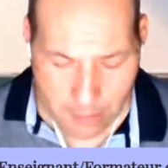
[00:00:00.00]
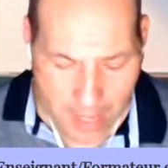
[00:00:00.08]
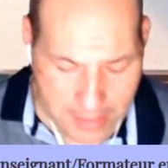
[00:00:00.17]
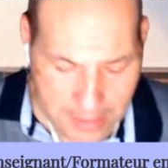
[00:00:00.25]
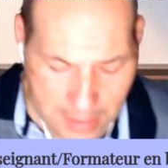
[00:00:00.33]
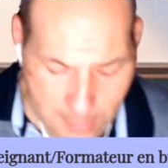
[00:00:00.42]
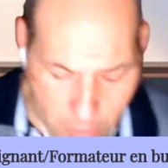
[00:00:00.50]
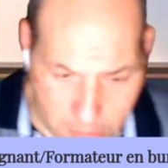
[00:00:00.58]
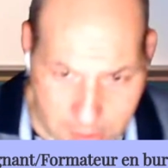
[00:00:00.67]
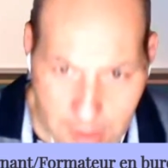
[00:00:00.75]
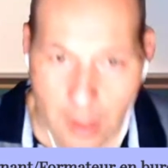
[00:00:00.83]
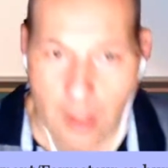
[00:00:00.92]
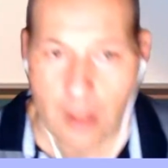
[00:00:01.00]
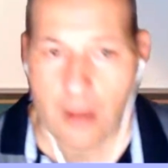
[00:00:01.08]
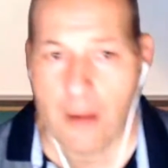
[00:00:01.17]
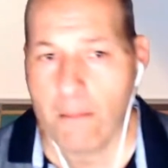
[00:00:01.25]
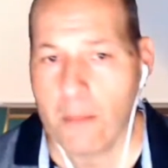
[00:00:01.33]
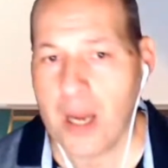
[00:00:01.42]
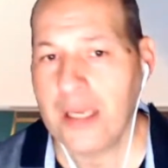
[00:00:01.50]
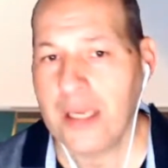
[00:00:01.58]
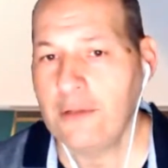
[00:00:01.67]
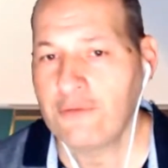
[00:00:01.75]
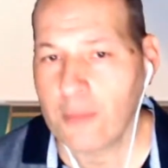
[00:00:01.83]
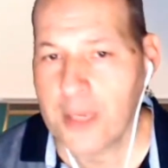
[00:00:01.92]
my keyboard my
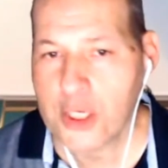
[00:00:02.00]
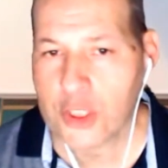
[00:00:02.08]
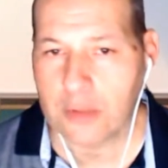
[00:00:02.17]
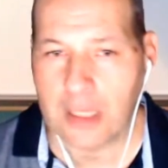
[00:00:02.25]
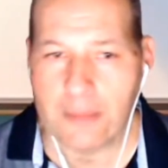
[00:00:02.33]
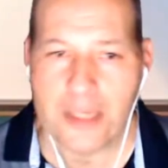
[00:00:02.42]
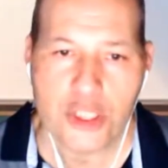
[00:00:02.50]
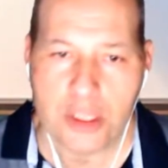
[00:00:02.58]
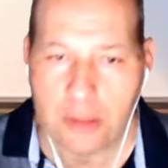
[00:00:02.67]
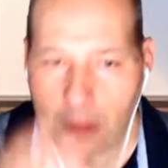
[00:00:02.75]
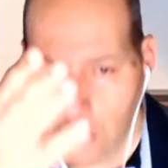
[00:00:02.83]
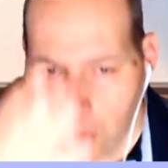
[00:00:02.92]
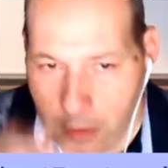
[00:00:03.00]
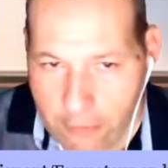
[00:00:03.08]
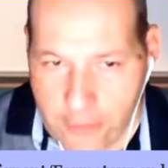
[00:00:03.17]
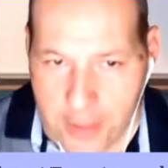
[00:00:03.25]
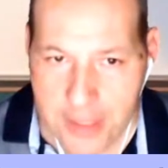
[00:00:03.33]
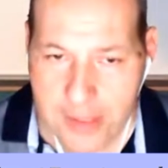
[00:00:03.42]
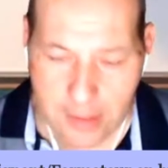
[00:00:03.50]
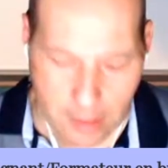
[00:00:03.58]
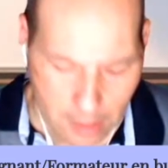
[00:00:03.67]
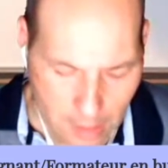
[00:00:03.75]
information. Imagine all of this.